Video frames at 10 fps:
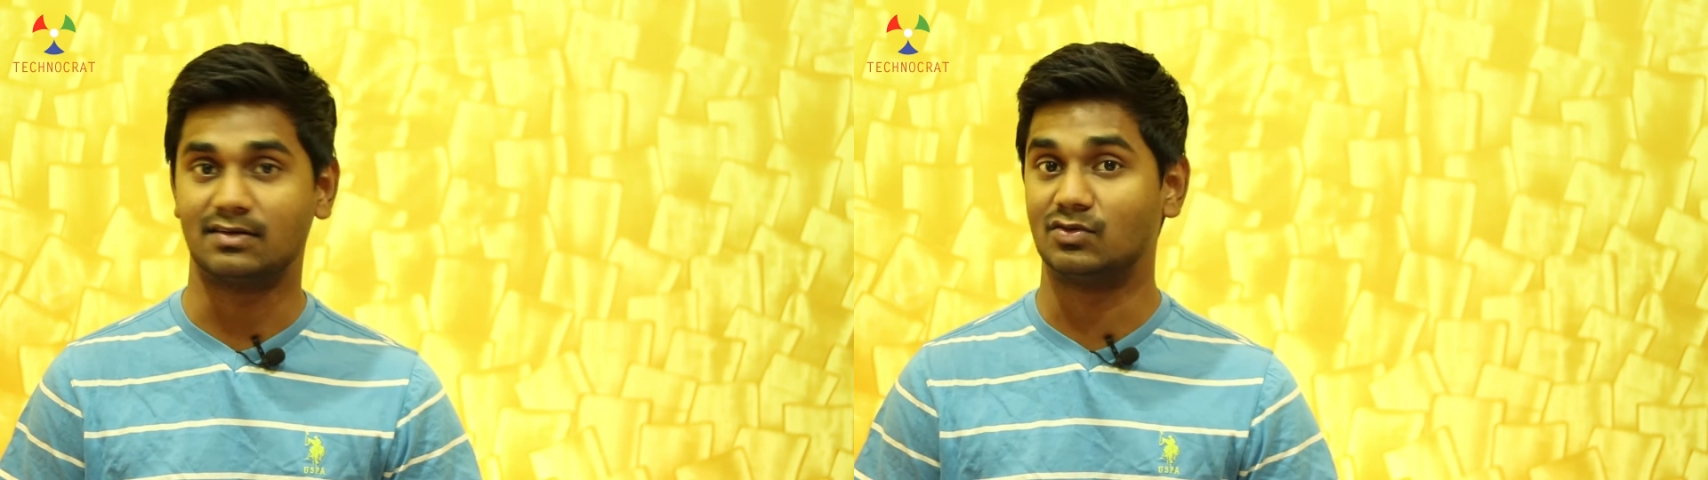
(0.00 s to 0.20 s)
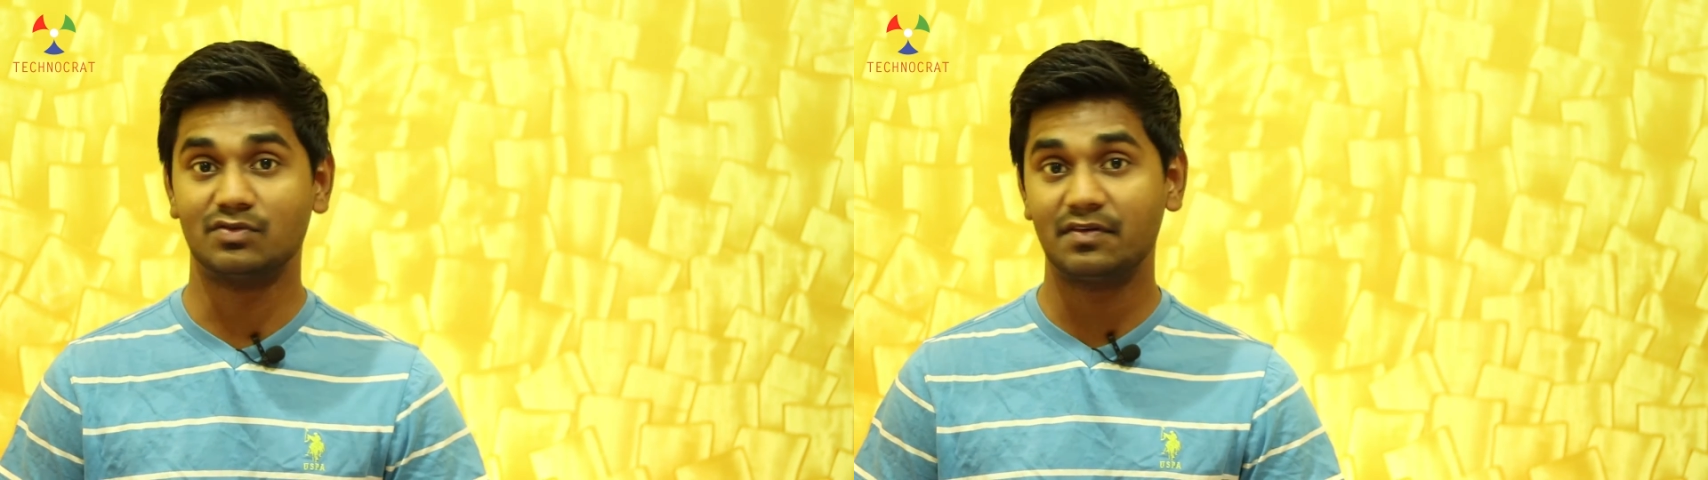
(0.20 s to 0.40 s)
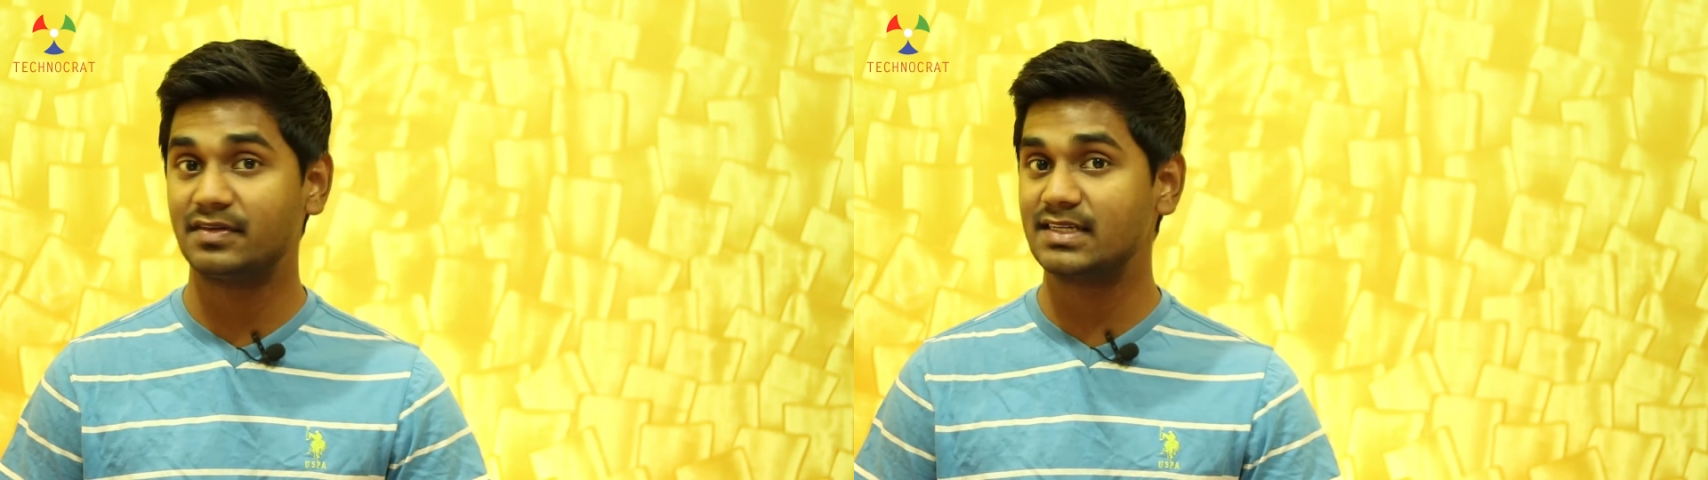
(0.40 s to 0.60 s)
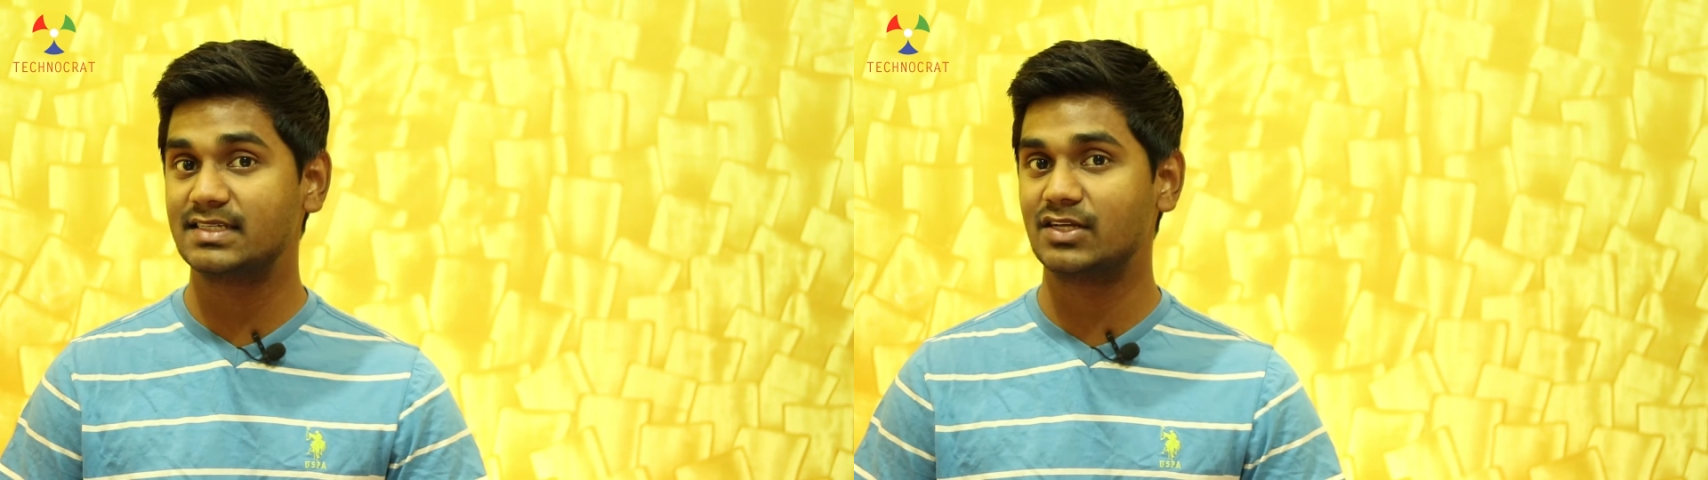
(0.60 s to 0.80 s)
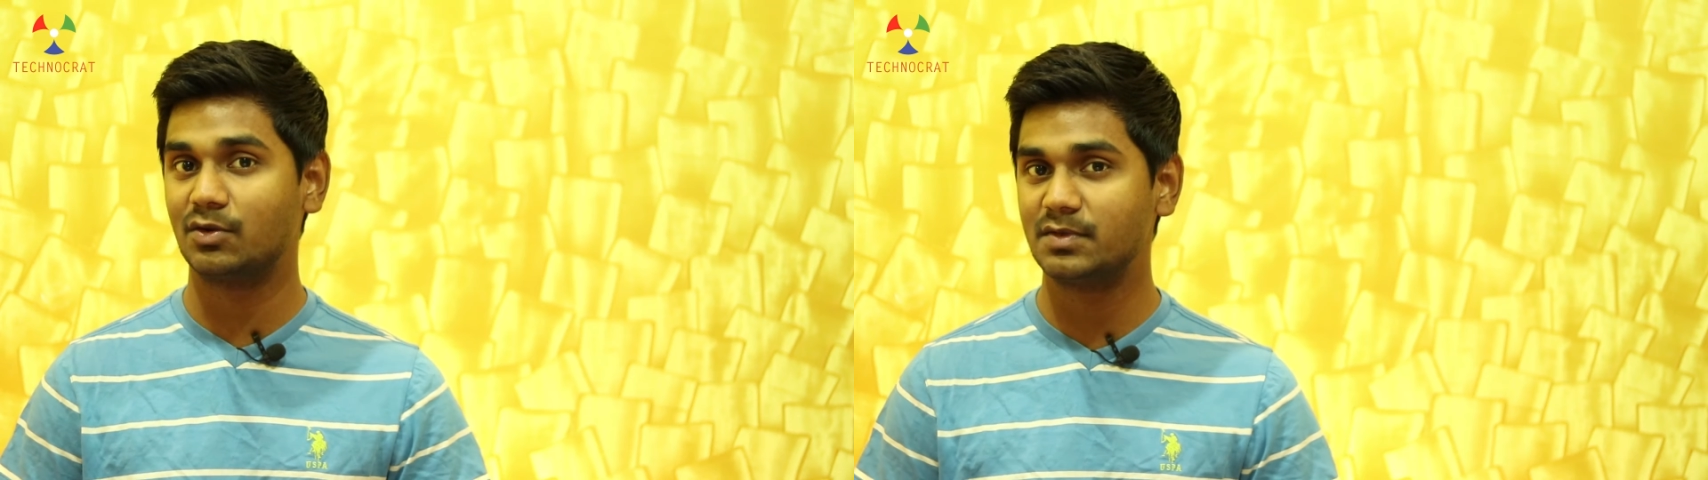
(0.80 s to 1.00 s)

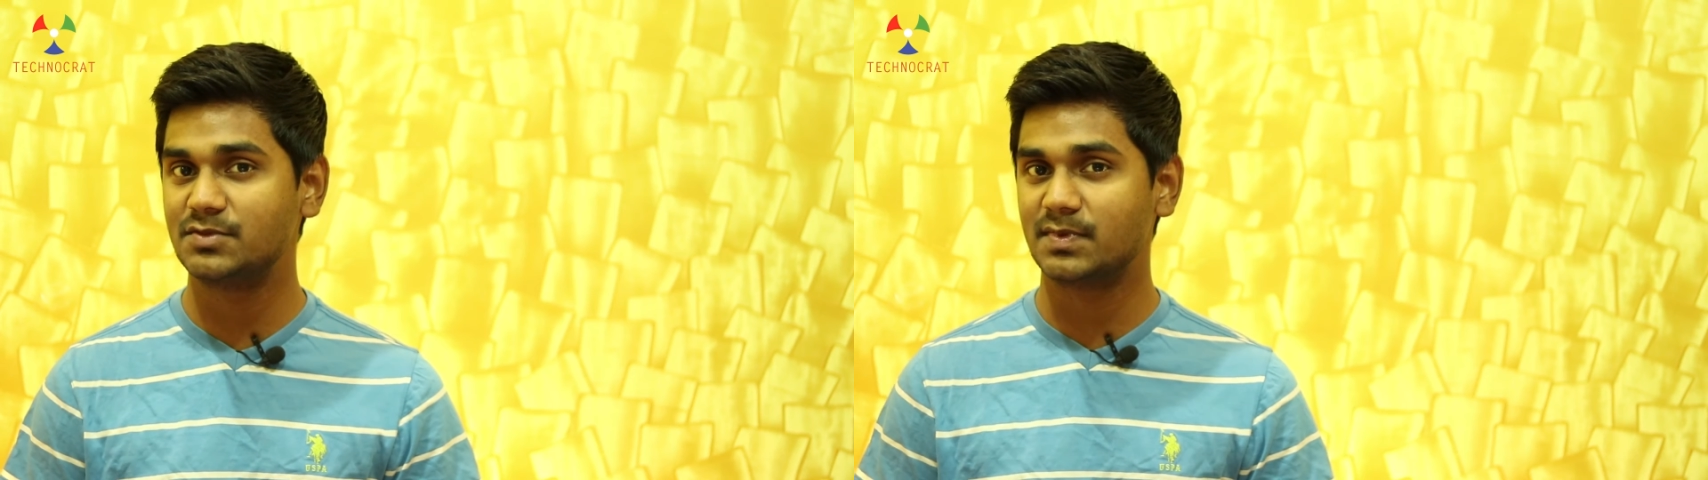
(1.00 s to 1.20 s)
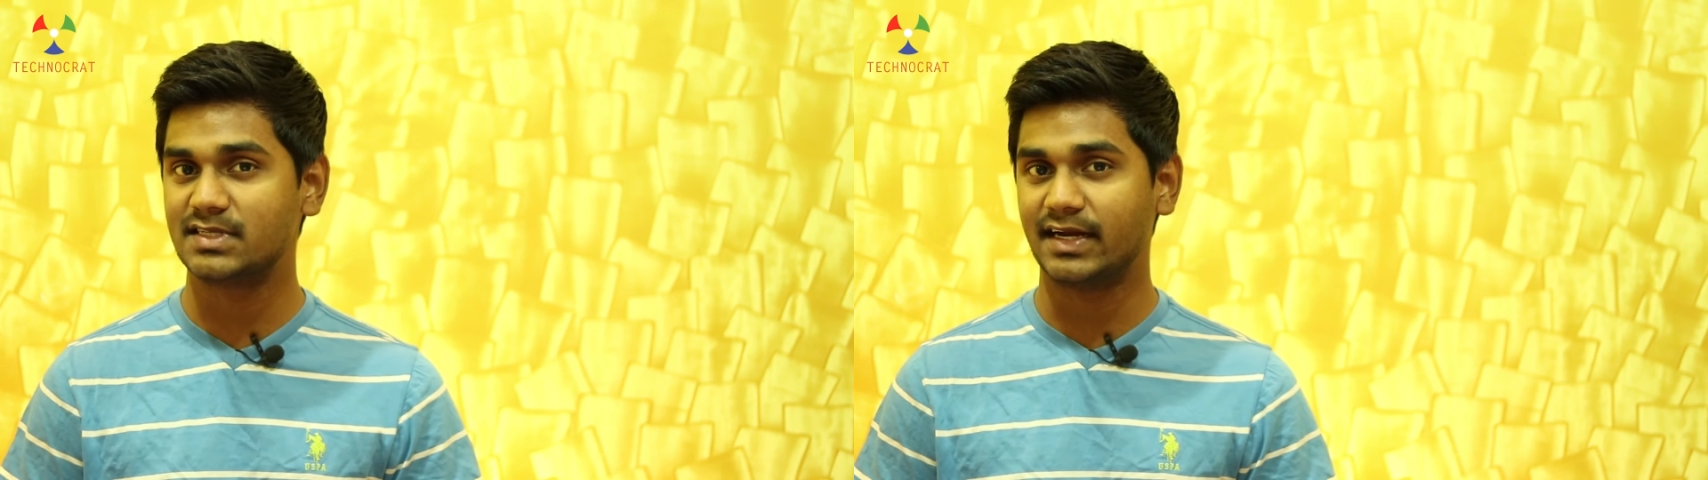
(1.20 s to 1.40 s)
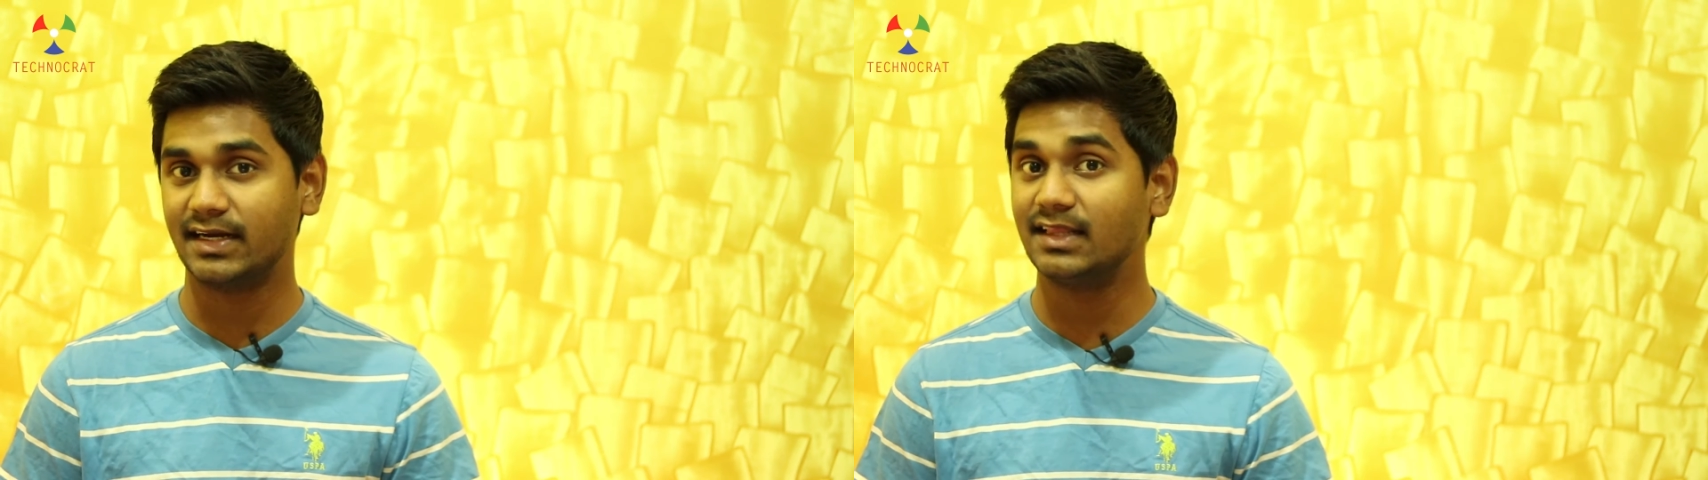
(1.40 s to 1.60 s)
256 kilobits per second